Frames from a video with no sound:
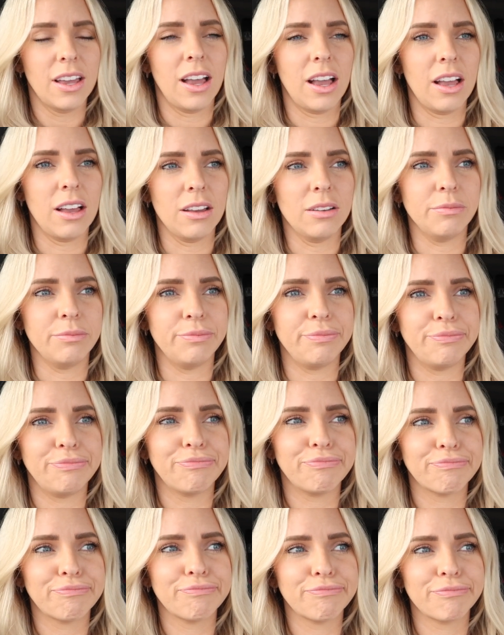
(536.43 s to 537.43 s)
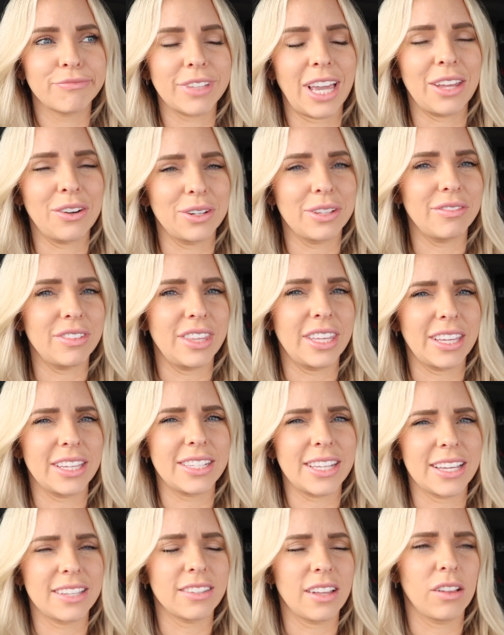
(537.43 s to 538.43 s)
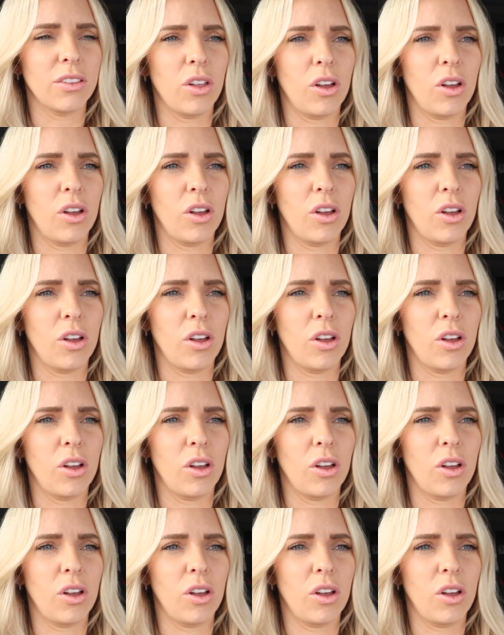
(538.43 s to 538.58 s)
Um, I don't even think it takes that